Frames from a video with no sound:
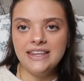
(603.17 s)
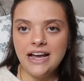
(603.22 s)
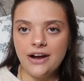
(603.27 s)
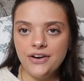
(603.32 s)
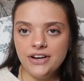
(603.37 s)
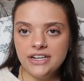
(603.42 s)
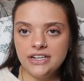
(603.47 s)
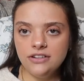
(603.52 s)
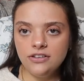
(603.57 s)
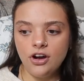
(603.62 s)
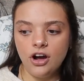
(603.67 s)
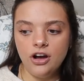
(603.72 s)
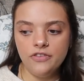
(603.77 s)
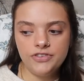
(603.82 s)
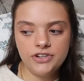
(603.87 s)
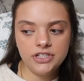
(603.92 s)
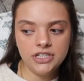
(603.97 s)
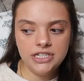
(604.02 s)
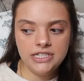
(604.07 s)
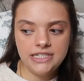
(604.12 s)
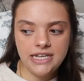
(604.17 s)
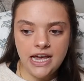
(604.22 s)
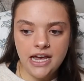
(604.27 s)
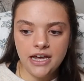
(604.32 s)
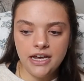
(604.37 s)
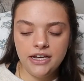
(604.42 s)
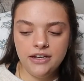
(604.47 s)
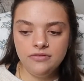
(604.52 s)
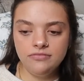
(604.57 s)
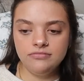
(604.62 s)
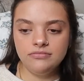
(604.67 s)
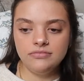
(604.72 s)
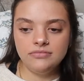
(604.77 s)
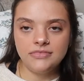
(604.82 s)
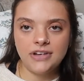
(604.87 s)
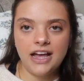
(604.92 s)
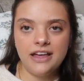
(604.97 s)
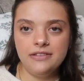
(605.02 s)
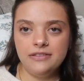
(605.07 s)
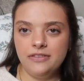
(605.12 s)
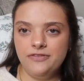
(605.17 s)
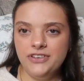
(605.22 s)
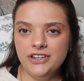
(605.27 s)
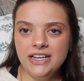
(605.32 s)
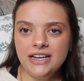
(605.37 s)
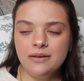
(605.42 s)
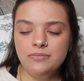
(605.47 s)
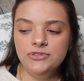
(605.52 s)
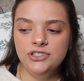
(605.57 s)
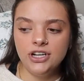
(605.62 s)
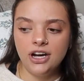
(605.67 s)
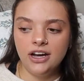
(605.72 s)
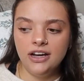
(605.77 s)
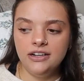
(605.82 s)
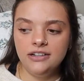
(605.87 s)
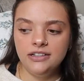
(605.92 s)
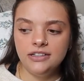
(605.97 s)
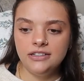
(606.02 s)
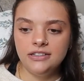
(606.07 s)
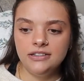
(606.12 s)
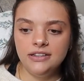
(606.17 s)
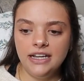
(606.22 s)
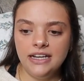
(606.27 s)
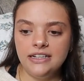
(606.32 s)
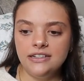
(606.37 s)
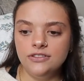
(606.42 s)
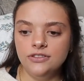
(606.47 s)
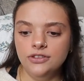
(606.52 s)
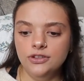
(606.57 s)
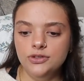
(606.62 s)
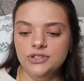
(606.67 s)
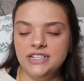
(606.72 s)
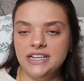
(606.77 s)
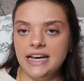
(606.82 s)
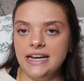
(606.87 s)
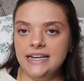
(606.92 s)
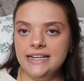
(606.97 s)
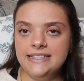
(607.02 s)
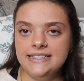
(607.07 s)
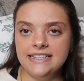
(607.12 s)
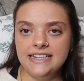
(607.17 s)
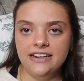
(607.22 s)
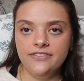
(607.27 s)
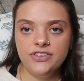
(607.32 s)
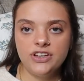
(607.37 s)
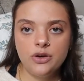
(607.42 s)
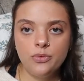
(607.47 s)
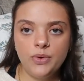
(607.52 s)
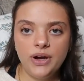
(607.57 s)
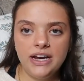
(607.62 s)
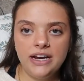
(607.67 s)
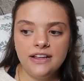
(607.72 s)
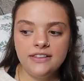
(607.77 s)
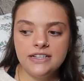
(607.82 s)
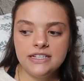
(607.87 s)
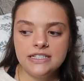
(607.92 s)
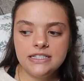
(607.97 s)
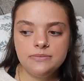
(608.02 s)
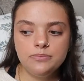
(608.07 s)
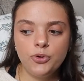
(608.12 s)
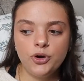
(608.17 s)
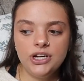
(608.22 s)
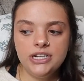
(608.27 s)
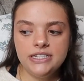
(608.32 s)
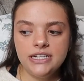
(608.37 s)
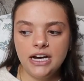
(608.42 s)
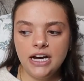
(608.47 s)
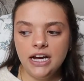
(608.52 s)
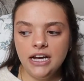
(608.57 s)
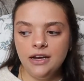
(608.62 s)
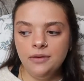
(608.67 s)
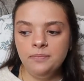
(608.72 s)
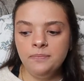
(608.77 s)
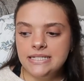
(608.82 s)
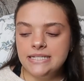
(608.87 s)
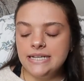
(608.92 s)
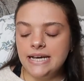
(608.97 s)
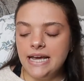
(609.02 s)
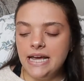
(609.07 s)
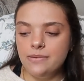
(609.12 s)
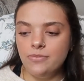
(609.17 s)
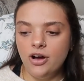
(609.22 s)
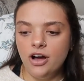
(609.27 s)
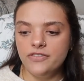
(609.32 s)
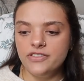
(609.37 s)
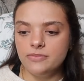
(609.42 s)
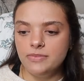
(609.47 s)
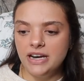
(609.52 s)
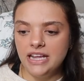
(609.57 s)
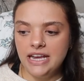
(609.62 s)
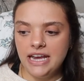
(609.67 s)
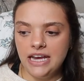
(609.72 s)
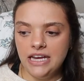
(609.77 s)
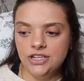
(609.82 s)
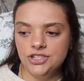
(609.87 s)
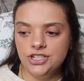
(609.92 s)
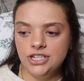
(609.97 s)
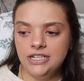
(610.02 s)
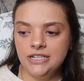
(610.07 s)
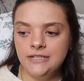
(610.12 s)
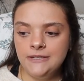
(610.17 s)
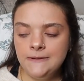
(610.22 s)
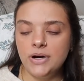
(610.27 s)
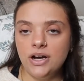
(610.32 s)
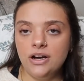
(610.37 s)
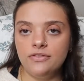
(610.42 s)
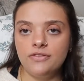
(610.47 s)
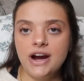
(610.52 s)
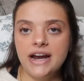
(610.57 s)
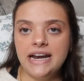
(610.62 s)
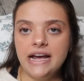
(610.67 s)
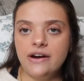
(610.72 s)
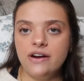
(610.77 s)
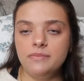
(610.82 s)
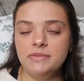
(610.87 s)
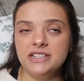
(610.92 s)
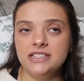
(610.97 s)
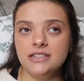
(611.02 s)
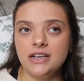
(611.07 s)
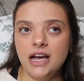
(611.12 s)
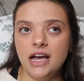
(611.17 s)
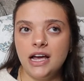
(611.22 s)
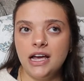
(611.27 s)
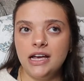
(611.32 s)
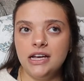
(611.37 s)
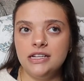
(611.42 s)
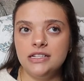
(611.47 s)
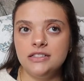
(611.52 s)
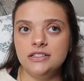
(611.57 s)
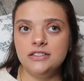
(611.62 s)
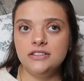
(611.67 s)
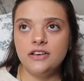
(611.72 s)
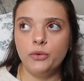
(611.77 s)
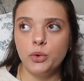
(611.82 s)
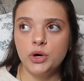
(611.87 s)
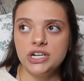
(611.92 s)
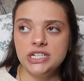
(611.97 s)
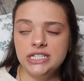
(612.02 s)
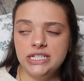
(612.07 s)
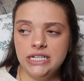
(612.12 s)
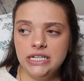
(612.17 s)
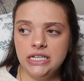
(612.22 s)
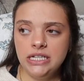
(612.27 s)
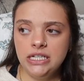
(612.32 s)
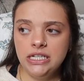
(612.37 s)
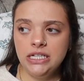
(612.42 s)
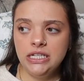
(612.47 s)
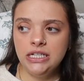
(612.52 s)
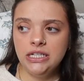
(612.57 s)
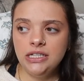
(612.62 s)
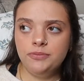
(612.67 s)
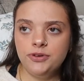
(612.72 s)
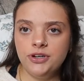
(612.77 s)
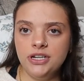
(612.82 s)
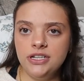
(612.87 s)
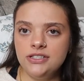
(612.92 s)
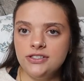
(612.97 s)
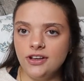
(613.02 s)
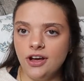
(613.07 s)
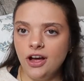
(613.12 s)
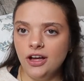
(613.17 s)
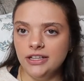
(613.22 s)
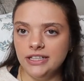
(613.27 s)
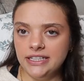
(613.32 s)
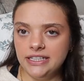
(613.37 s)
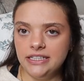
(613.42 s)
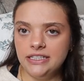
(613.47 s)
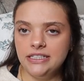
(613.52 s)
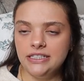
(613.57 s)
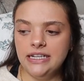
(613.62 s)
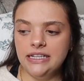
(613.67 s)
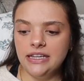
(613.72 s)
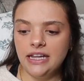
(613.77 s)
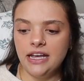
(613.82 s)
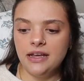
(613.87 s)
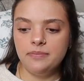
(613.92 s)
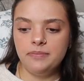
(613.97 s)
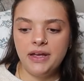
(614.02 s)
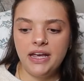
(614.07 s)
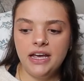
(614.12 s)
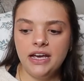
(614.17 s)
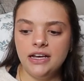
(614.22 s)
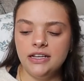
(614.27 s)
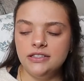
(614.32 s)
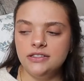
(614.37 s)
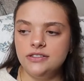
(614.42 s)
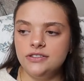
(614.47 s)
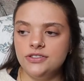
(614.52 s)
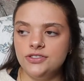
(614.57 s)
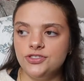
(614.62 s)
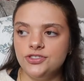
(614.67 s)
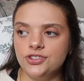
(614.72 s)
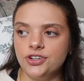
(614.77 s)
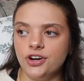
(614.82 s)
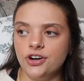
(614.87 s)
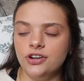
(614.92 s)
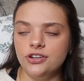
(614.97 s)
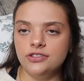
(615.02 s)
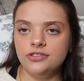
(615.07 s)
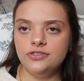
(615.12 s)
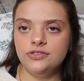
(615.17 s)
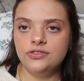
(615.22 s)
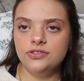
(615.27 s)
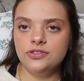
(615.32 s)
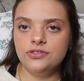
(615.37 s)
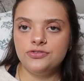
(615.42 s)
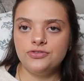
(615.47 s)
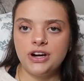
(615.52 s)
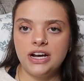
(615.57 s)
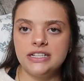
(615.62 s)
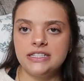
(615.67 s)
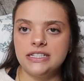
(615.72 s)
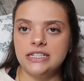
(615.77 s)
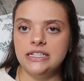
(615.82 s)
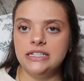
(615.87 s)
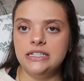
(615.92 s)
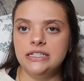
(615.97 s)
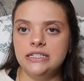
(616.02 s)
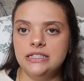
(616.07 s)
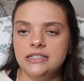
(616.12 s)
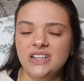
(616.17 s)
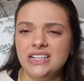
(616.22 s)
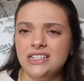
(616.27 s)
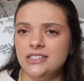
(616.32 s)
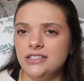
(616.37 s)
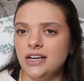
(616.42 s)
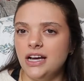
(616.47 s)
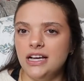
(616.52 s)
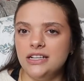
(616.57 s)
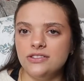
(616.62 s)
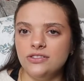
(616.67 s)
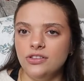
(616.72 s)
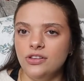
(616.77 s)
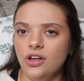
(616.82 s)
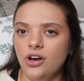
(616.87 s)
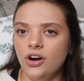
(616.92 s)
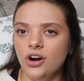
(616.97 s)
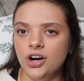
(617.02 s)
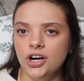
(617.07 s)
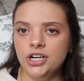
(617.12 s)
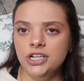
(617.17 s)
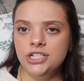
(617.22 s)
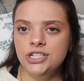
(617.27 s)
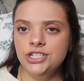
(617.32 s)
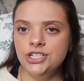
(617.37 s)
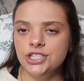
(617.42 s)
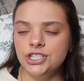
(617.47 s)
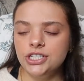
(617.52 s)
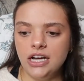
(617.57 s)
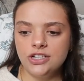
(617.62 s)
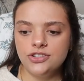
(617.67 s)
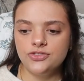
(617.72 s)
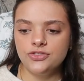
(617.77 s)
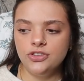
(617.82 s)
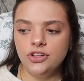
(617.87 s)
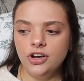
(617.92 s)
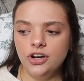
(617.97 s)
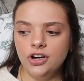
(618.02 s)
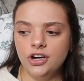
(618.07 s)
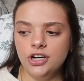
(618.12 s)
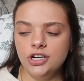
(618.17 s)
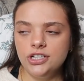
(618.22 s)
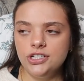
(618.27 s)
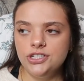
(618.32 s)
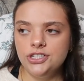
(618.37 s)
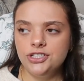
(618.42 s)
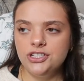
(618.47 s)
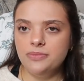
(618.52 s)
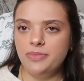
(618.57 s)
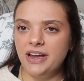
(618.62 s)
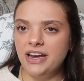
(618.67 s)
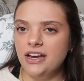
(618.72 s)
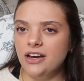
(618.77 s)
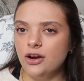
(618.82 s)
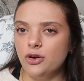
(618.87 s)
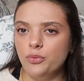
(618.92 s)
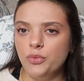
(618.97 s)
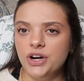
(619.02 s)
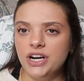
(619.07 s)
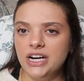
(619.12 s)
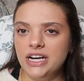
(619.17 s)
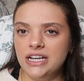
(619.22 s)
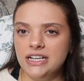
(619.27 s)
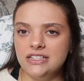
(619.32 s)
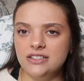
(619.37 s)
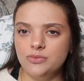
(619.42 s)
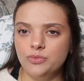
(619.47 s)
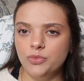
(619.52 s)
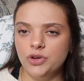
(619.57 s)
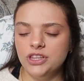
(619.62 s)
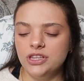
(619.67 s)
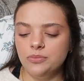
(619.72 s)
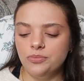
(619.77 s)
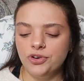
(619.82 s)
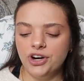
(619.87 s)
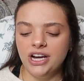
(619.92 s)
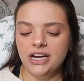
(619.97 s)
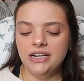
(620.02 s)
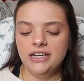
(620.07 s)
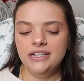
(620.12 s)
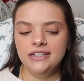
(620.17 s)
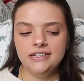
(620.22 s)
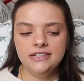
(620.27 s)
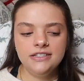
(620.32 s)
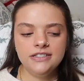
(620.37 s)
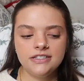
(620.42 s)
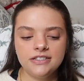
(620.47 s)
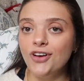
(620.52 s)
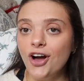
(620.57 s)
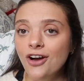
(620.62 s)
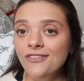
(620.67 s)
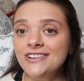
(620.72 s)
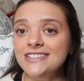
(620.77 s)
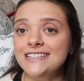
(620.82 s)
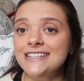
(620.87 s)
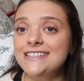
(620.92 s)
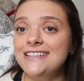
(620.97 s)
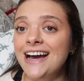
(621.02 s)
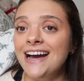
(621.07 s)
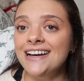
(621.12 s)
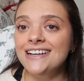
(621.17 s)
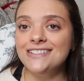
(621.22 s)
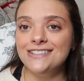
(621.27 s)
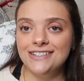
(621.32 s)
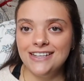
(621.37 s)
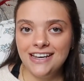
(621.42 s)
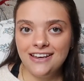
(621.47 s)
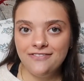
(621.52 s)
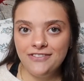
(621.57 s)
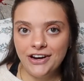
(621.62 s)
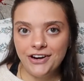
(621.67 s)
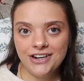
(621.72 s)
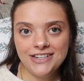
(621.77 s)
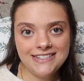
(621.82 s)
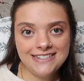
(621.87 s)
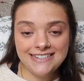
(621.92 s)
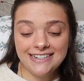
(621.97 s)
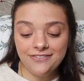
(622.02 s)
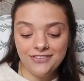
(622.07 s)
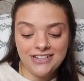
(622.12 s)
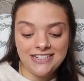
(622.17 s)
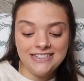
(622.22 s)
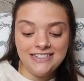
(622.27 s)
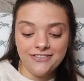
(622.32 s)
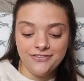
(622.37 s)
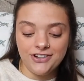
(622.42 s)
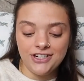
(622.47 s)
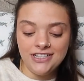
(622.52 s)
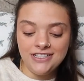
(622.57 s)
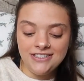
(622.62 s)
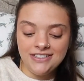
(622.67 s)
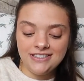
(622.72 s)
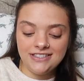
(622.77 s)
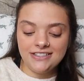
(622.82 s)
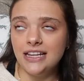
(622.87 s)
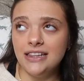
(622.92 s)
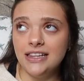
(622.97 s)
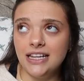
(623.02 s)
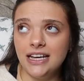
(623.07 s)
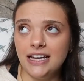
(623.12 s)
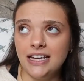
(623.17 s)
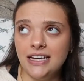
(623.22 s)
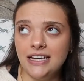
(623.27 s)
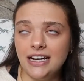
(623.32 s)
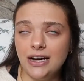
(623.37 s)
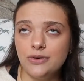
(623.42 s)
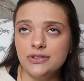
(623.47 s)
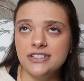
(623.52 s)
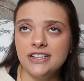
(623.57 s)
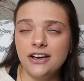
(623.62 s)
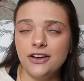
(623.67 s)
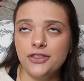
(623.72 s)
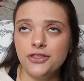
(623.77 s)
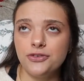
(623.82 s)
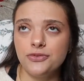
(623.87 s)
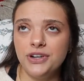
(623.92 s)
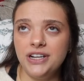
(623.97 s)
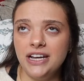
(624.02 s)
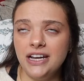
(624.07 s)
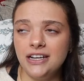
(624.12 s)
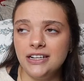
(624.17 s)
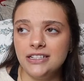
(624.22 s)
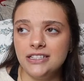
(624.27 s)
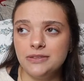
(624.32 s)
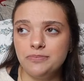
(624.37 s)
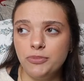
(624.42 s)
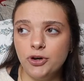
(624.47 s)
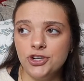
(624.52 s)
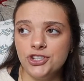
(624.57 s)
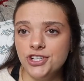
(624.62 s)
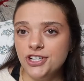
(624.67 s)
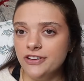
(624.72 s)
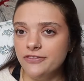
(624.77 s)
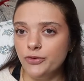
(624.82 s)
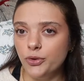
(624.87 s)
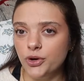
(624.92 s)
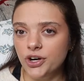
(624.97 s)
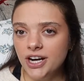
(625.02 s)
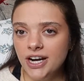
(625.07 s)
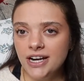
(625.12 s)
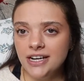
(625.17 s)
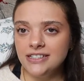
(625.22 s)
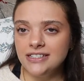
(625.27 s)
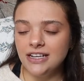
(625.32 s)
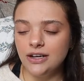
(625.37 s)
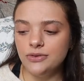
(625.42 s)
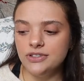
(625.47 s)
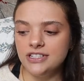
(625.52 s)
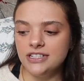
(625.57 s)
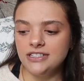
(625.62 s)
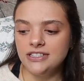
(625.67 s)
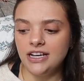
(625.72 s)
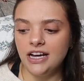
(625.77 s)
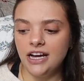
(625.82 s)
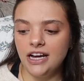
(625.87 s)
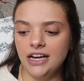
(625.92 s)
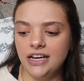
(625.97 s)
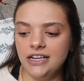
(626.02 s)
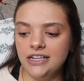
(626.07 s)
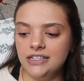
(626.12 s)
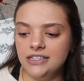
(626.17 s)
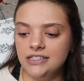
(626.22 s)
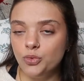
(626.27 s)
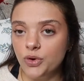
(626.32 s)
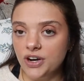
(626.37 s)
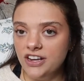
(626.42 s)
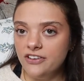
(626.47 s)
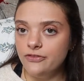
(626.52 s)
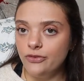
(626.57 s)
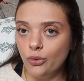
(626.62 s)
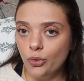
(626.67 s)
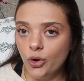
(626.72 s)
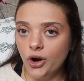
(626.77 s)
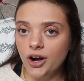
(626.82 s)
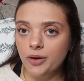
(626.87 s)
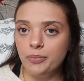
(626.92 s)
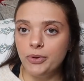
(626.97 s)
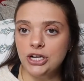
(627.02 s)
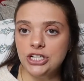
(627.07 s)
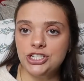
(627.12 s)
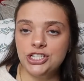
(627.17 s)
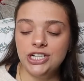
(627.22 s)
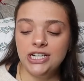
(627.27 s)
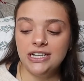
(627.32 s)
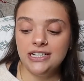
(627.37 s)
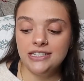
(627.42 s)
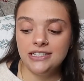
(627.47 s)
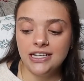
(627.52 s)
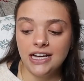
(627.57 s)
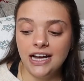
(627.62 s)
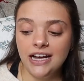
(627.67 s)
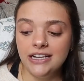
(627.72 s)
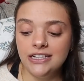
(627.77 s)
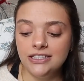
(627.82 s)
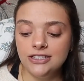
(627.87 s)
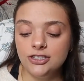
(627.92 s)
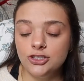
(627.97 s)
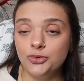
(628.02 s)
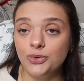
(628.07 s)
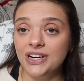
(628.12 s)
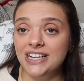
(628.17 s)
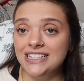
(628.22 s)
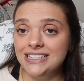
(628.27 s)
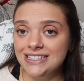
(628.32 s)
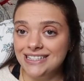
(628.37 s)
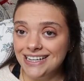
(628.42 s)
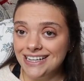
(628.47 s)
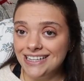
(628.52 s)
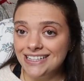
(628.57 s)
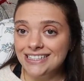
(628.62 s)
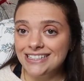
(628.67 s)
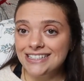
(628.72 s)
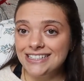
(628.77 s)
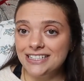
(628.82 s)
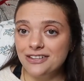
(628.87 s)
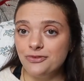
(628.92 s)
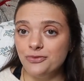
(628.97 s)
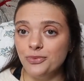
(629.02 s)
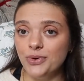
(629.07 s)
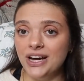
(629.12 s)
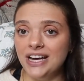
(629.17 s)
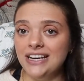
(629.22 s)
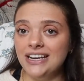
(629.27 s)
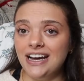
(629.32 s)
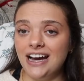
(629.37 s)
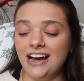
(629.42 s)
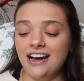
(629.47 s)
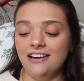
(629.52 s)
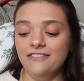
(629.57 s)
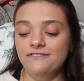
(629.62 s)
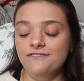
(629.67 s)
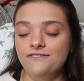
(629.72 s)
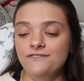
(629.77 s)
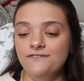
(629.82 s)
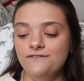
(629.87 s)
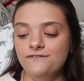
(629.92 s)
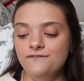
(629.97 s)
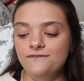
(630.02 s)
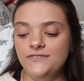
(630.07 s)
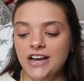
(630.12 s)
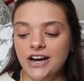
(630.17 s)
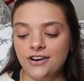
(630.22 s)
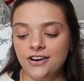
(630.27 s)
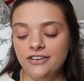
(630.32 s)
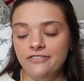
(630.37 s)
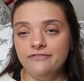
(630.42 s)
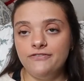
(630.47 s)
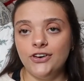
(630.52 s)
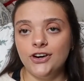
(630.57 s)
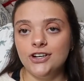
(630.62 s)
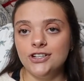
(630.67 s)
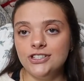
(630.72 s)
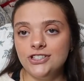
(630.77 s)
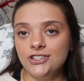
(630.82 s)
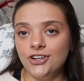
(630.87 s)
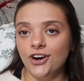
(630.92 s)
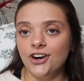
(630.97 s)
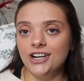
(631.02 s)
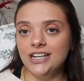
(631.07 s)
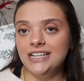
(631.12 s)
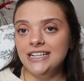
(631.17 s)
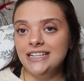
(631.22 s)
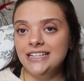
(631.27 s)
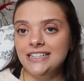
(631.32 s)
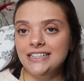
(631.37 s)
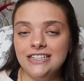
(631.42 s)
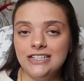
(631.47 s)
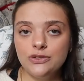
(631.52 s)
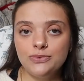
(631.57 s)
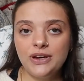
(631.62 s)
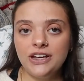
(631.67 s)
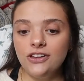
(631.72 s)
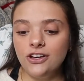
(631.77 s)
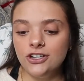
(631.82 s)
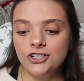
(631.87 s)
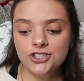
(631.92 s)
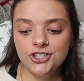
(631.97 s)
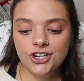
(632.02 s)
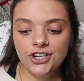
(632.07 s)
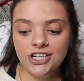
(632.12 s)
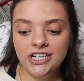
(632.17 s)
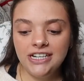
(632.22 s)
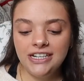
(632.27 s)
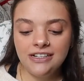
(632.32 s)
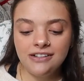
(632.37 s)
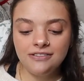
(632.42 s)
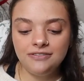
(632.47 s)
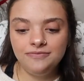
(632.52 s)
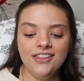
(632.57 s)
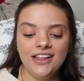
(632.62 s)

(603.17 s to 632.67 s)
Now I can confidently say I feel like I'm done like losing any significant weight at this point in time since I am off the medication. But right now I'm a size 14, pretty solid in like pants, shirts, dresses, like a size large, extra large, depending on what it is and what the brand is. Obviously that is a very significant difference. And then I was like a 3X pushing a 4X. I was a size 24 pushing a size 26 when I very first started this weight loss journey.